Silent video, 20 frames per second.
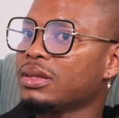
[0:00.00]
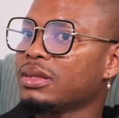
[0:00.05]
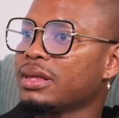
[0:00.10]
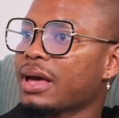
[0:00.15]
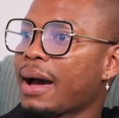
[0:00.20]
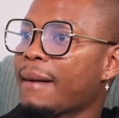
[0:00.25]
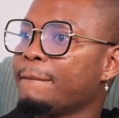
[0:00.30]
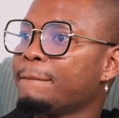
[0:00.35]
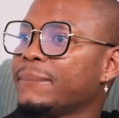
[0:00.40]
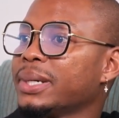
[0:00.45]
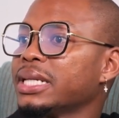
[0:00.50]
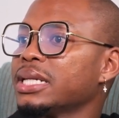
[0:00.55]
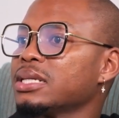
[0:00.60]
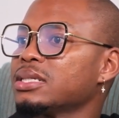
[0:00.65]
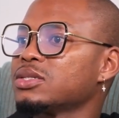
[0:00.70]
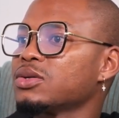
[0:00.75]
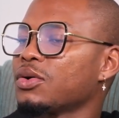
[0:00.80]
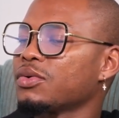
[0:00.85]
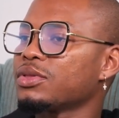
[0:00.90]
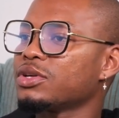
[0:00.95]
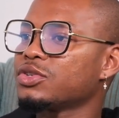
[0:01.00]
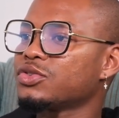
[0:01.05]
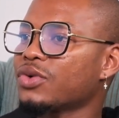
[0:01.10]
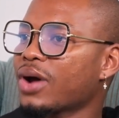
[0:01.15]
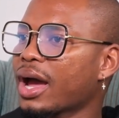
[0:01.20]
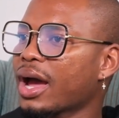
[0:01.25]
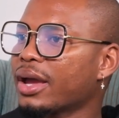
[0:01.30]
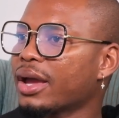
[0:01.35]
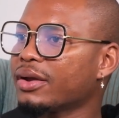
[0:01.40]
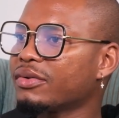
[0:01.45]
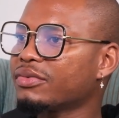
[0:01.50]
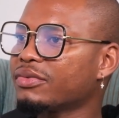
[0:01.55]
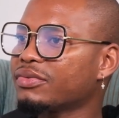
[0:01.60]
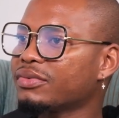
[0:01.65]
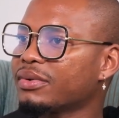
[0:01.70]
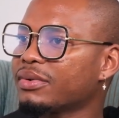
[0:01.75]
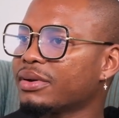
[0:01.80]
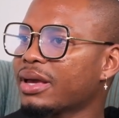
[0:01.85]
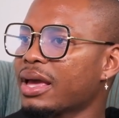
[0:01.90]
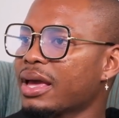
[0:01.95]
ability or the drive,
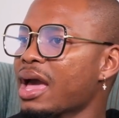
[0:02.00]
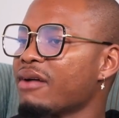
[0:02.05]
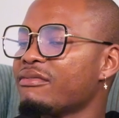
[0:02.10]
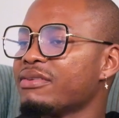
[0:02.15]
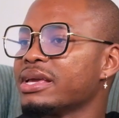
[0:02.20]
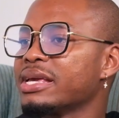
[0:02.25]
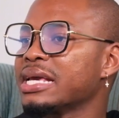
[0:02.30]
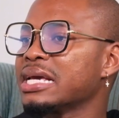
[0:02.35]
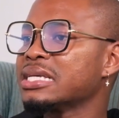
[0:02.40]
having